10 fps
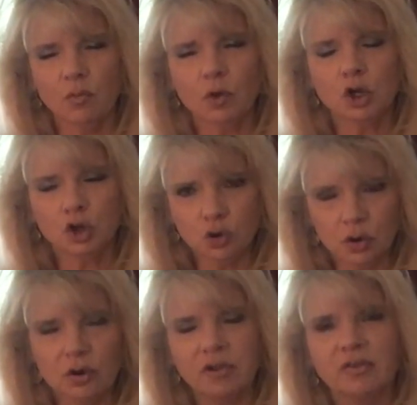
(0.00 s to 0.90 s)

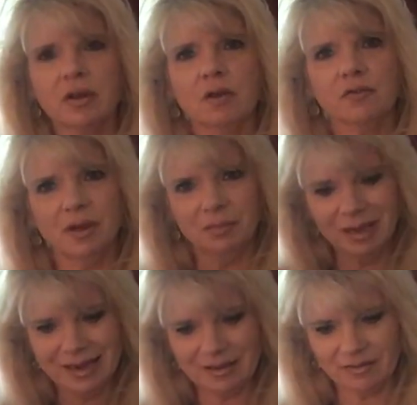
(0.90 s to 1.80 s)
cure itself and
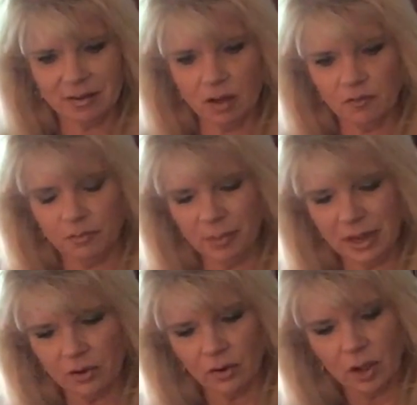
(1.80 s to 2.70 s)
make itself
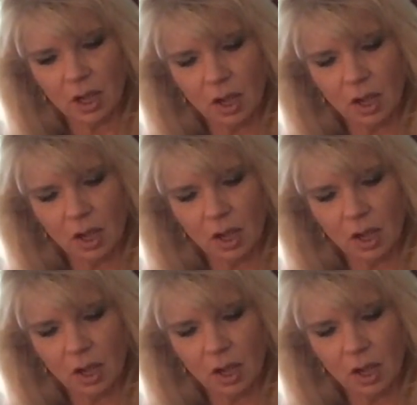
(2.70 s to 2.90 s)
better.